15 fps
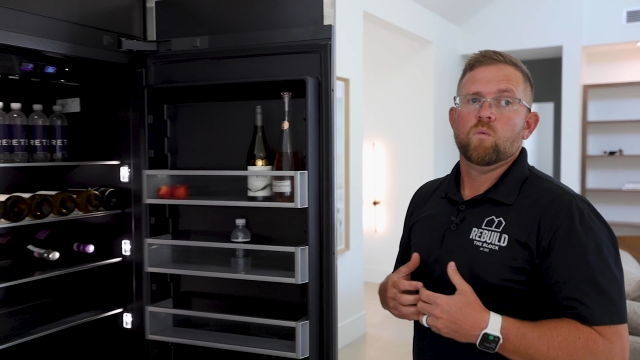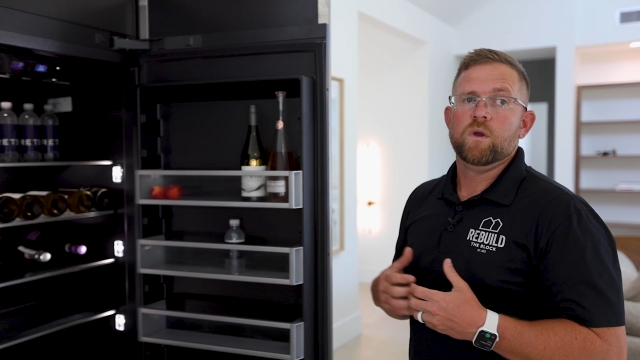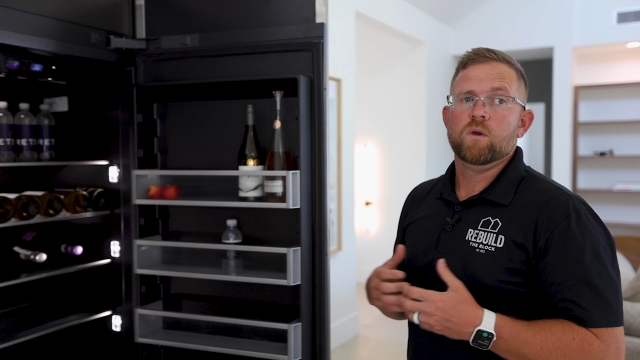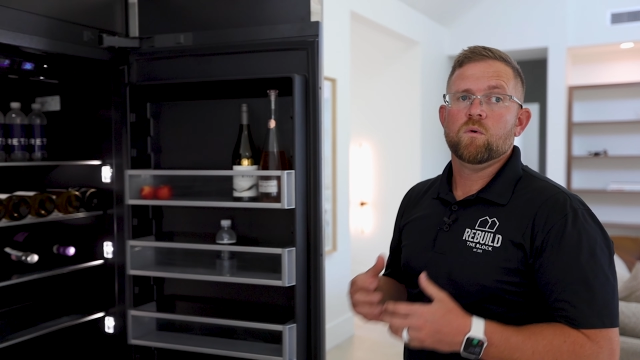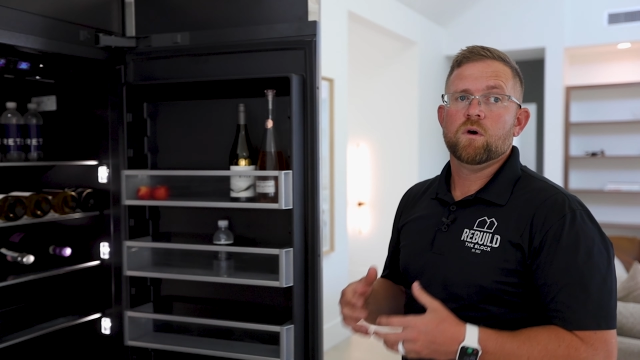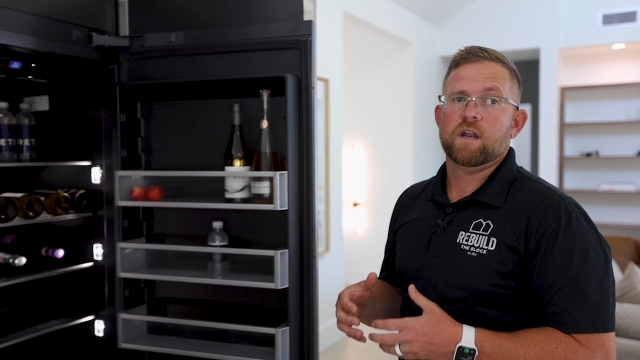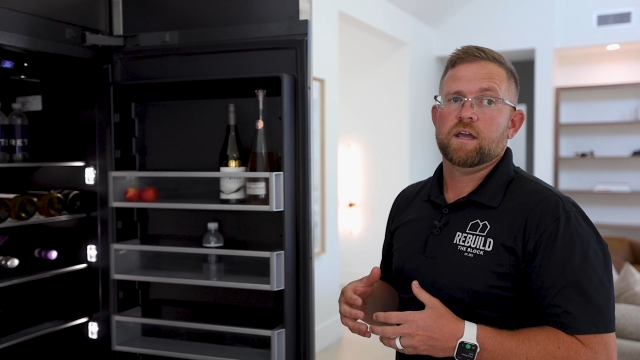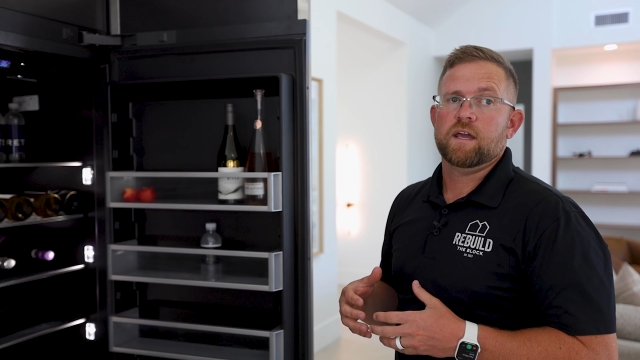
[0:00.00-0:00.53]
we
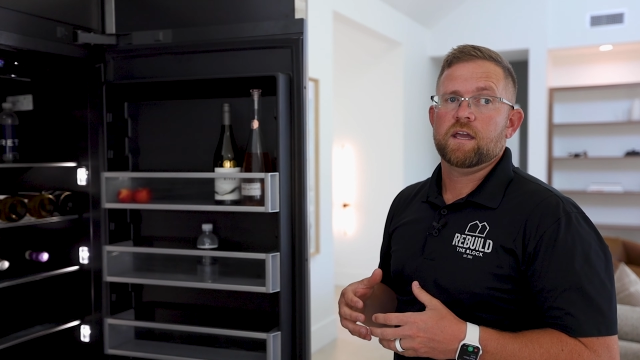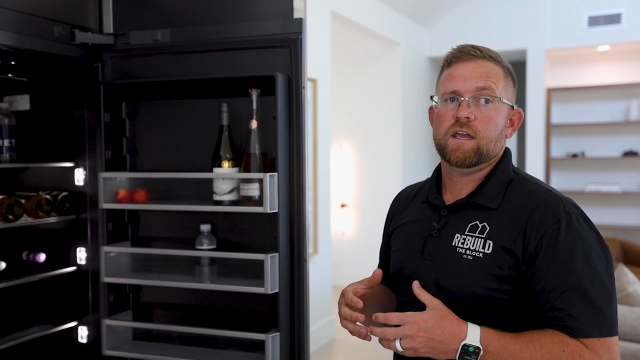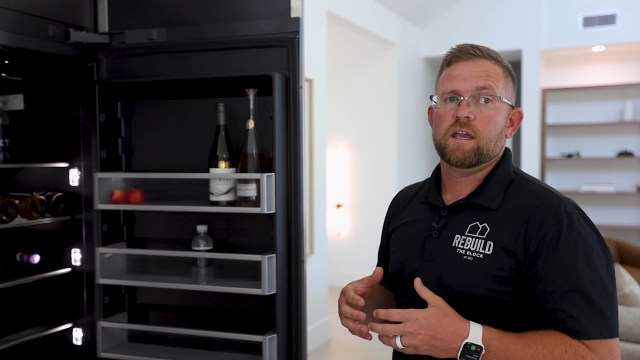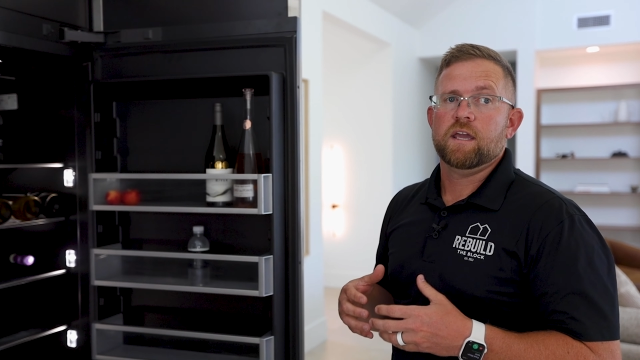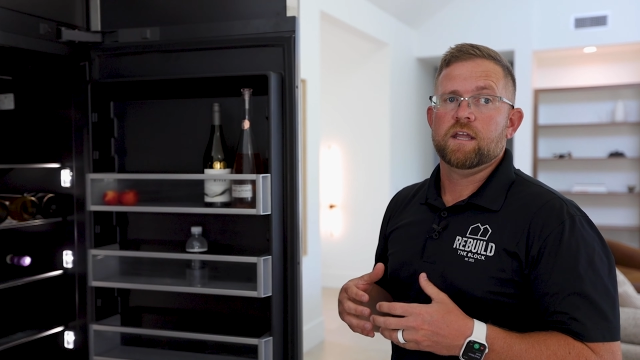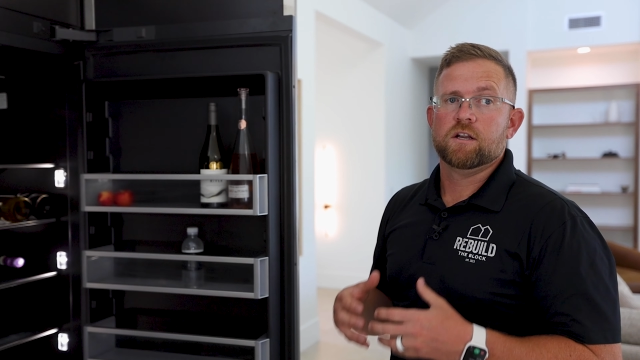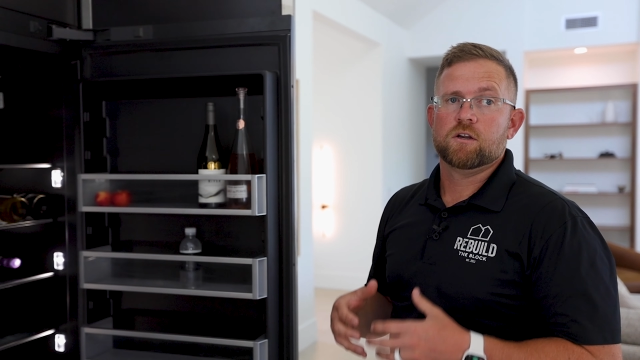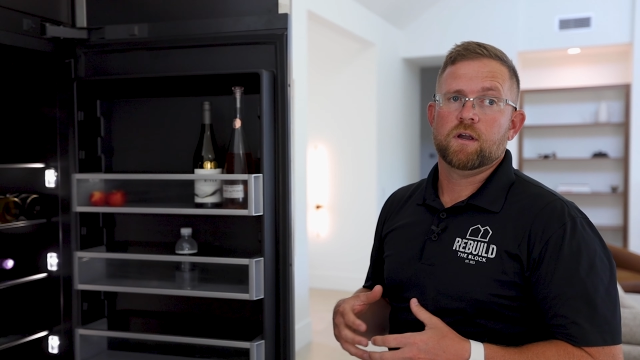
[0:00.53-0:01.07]
want to
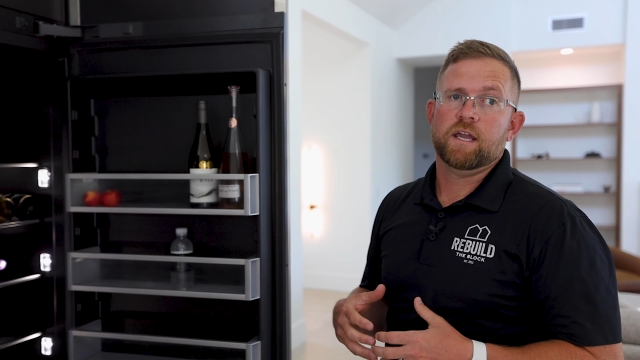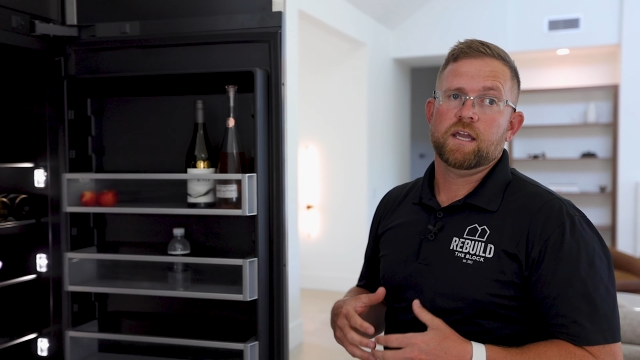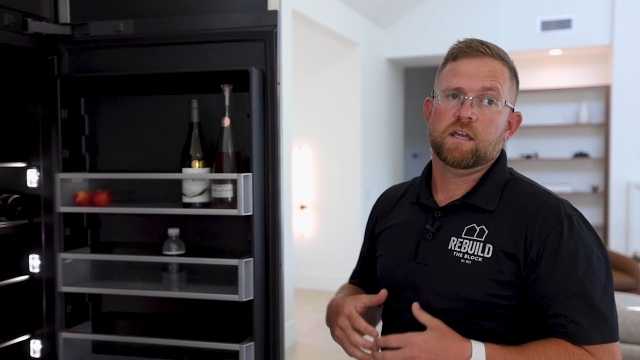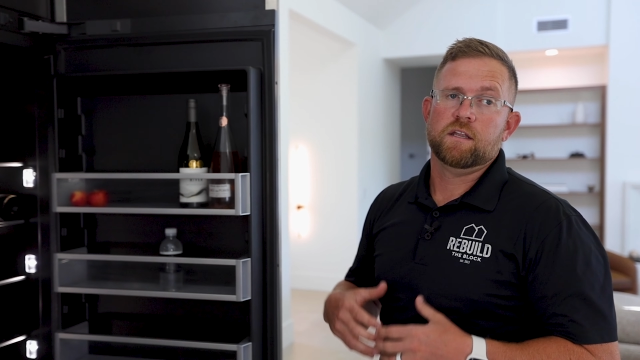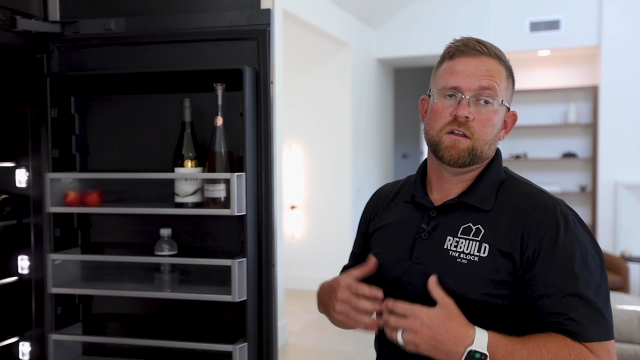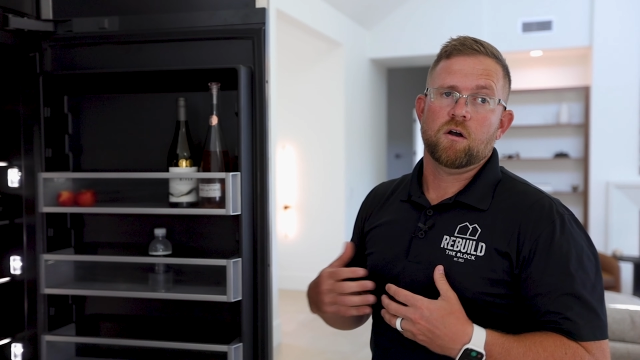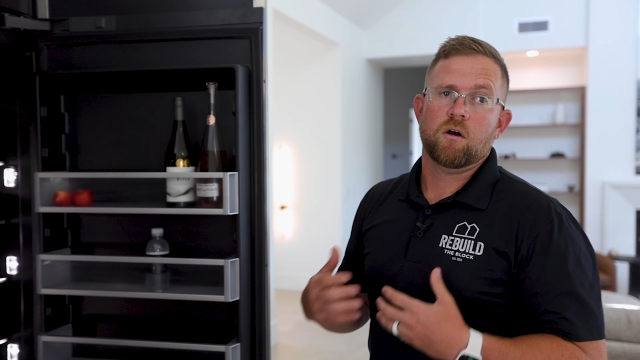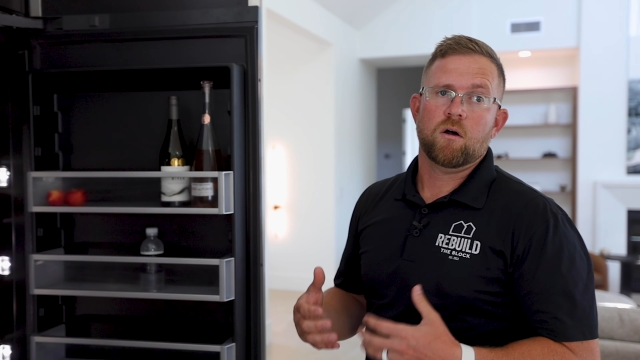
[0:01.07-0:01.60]
integrate
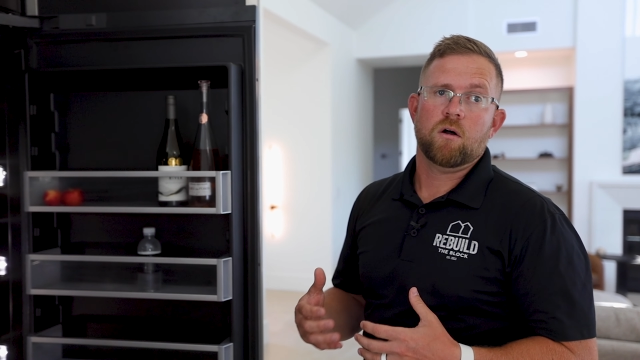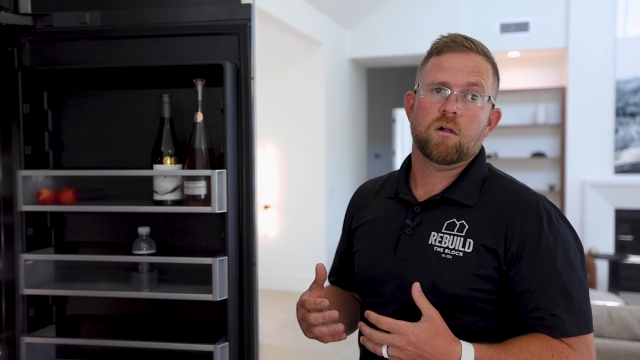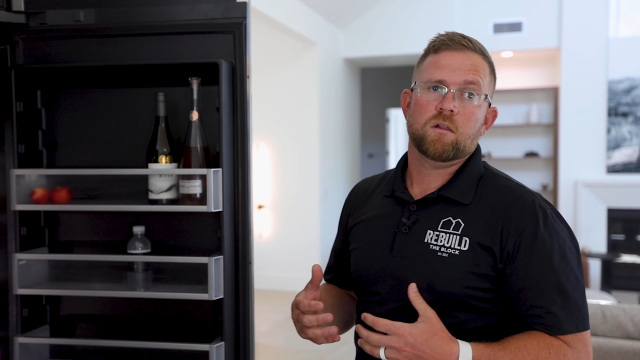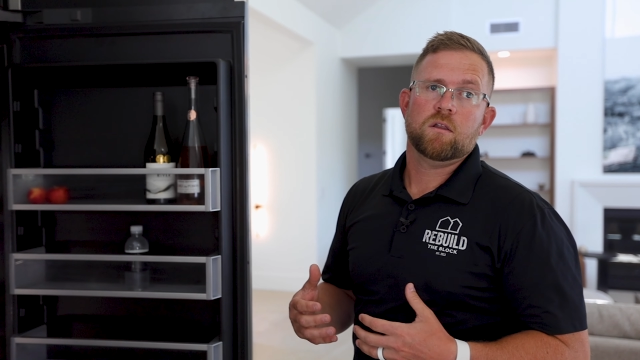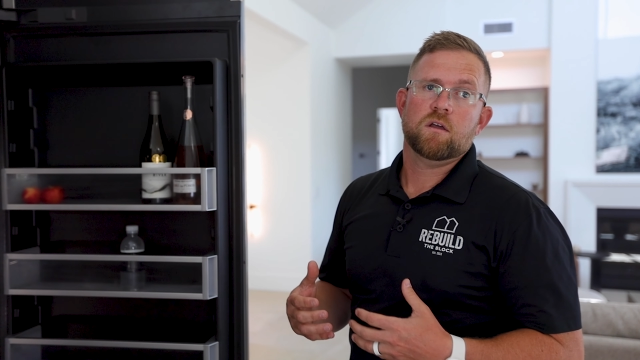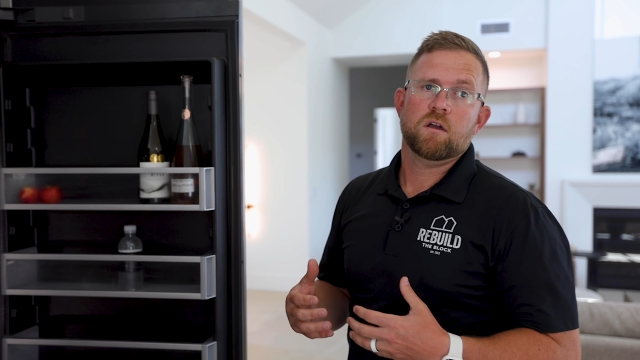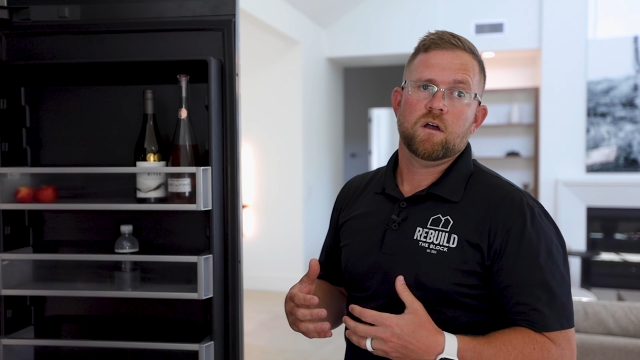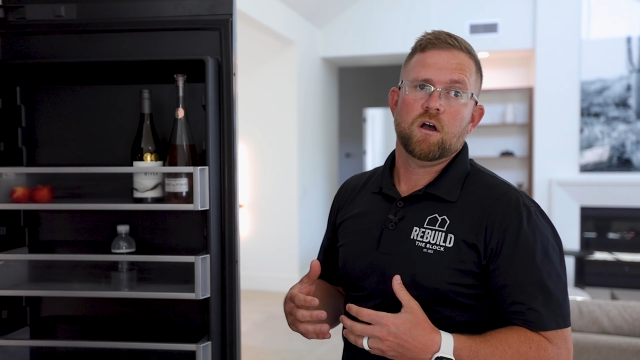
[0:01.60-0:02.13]
into
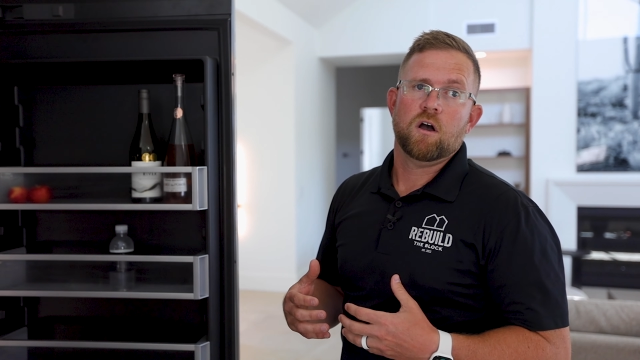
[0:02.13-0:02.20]
all